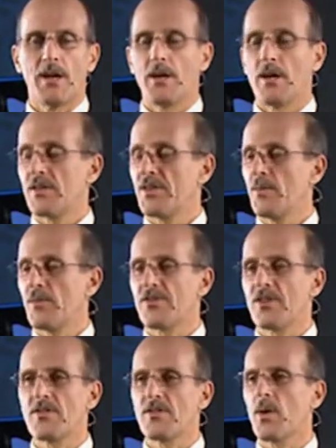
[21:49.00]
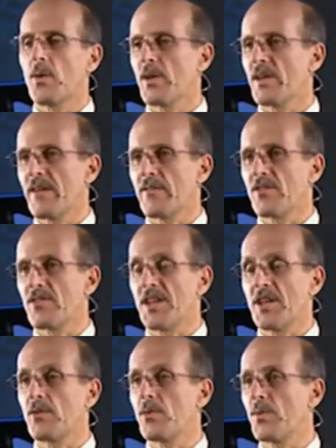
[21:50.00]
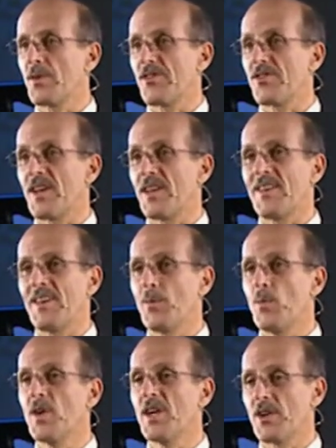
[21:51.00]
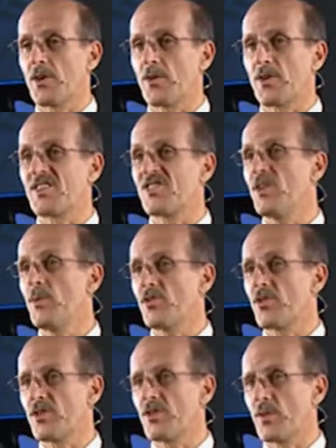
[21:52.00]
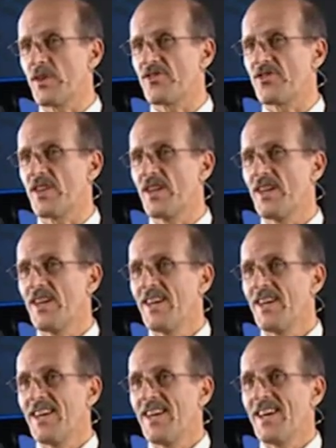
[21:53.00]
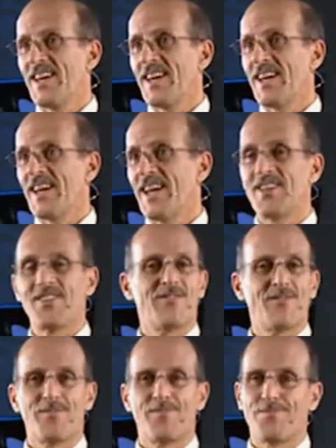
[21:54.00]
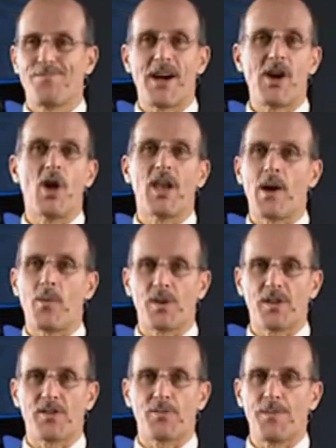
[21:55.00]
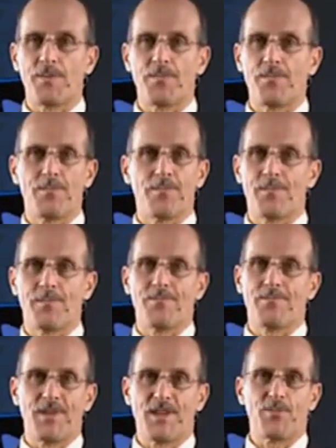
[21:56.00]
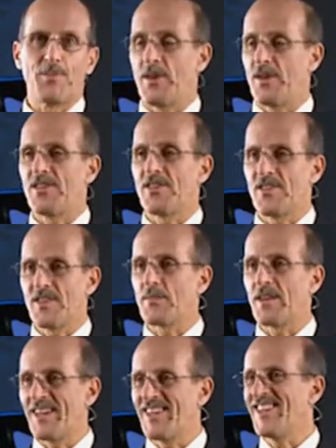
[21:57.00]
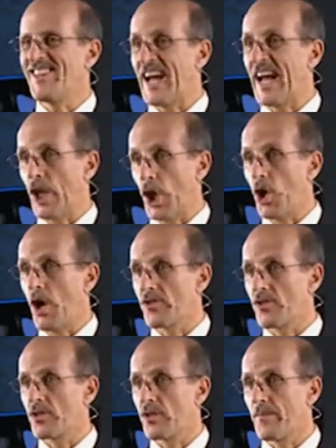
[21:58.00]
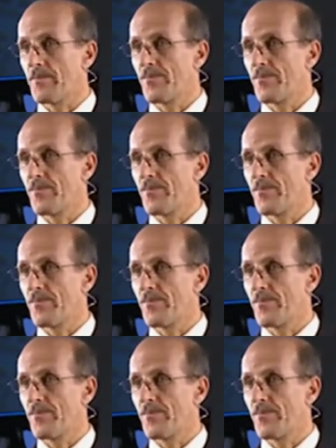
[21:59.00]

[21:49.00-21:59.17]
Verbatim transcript: Uh, she was just totally devastated, her only son, and it really hurt her because she was a good Christian, and by all outward exp experience, it seemed like he had died lost.